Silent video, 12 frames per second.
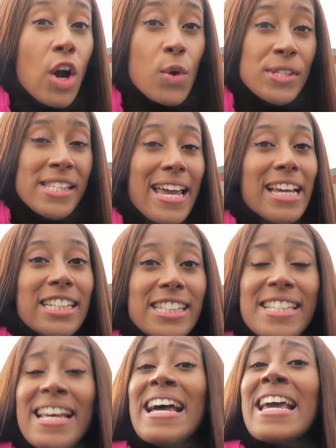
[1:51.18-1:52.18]

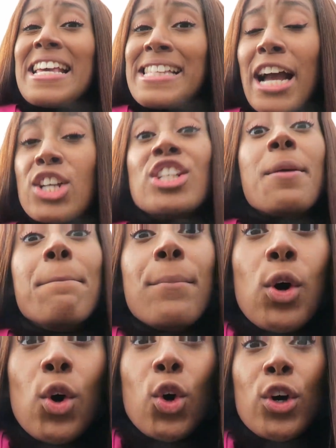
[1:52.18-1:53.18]
wholesalers is actually
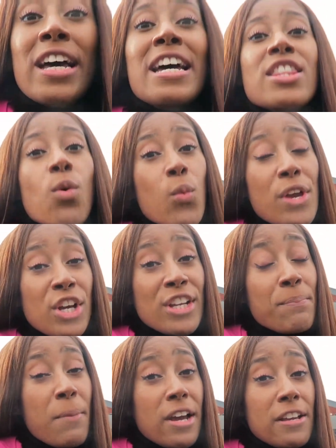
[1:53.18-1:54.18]
more than we
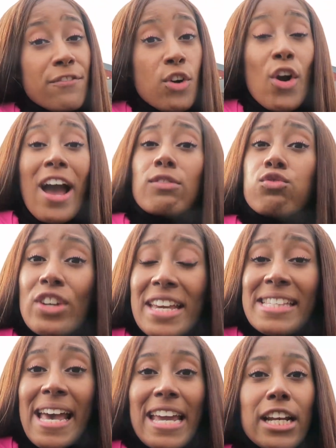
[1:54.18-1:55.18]
could buy for at
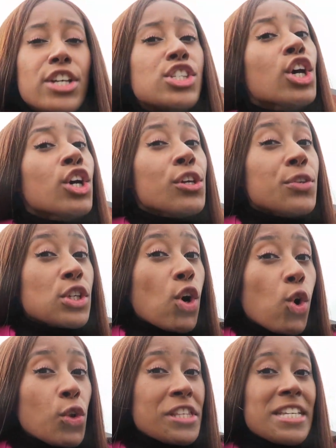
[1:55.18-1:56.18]
retailers using
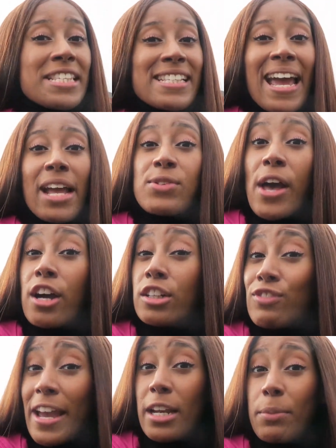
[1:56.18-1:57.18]
all the discounts that are
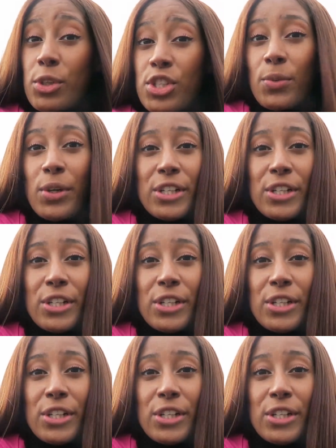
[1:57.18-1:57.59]
available to